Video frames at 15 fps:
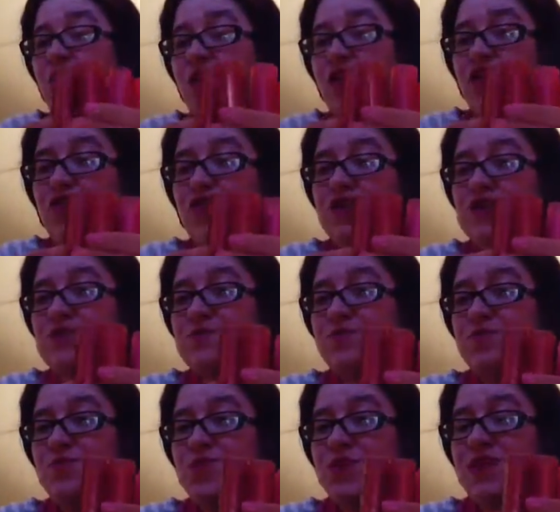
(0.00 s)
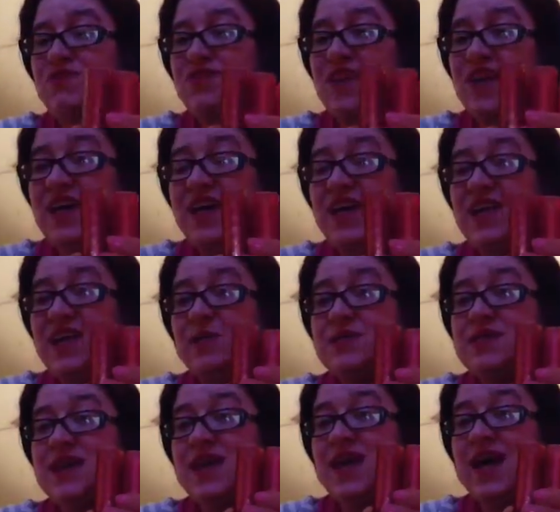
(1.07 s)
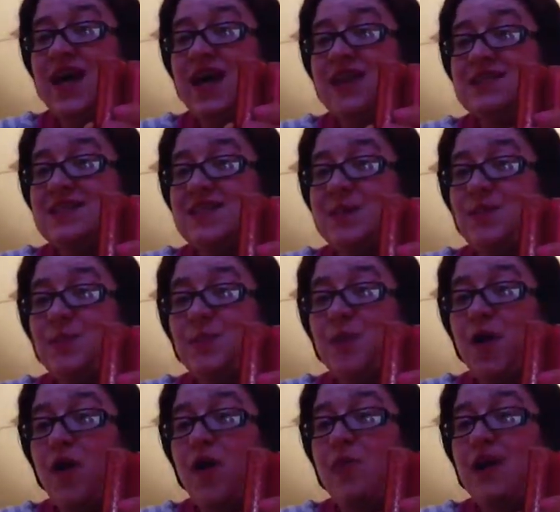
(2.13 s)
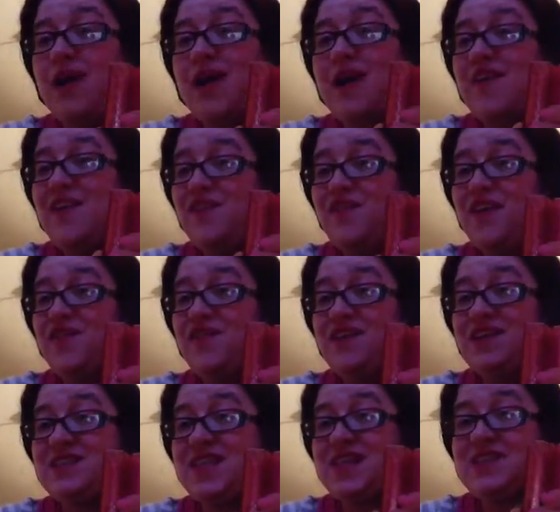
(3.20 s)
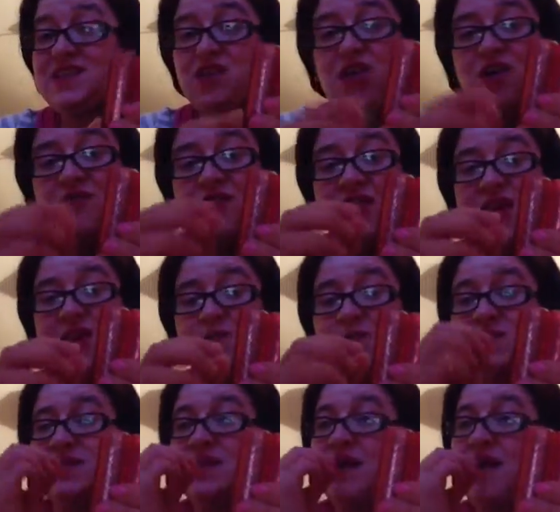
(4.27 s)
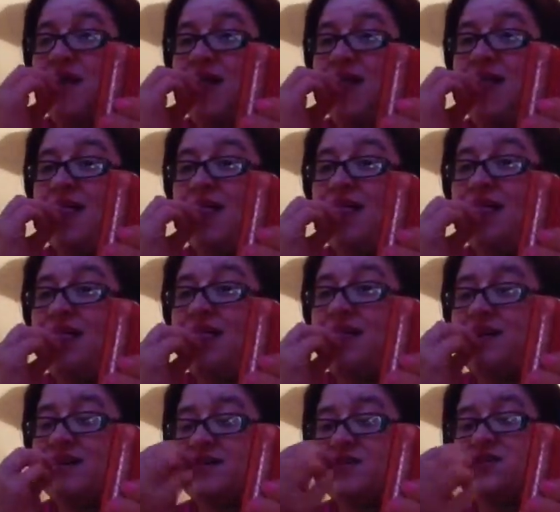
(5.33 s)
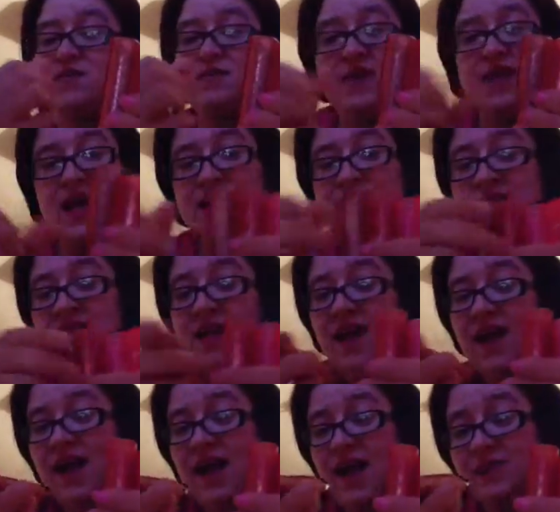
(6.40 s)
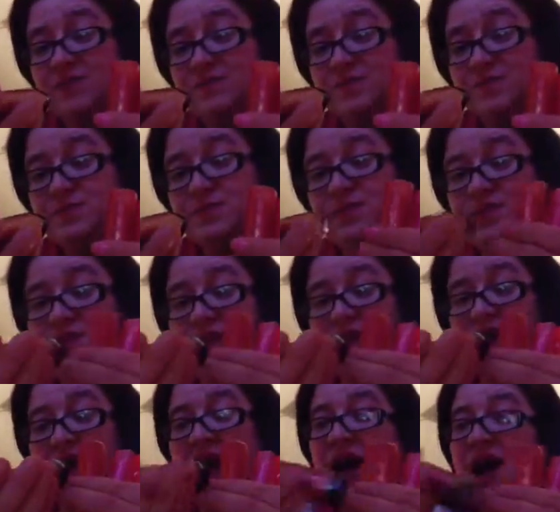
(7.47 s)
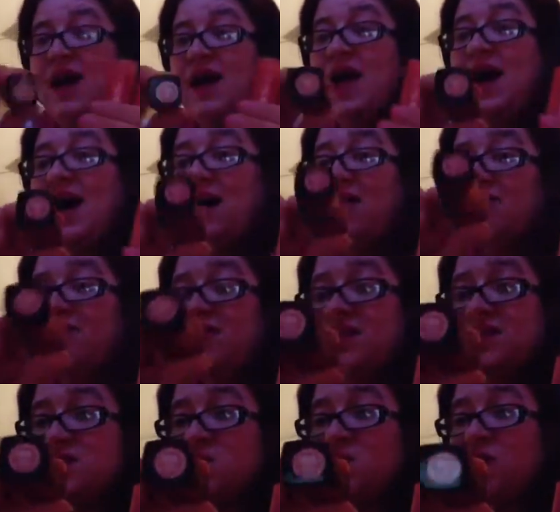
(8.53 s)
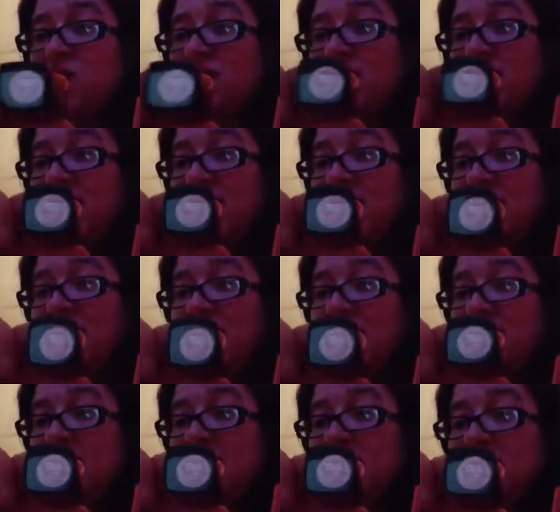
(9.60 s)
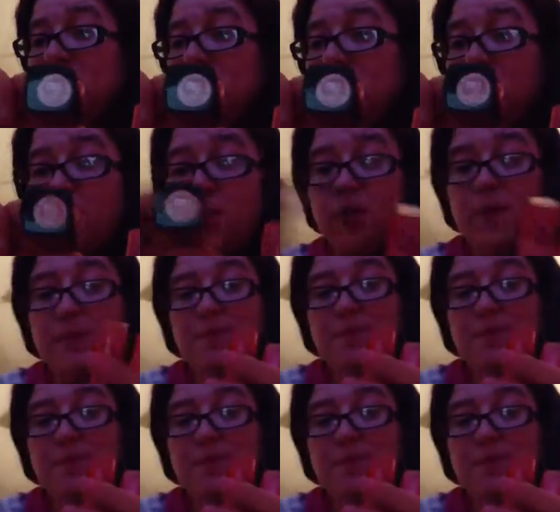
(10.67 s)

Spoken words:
are a cross between me, a lipstick and a lip balm. They feel fantastic on the lips. Excuse me, guys. I have this one in Sugar Plum.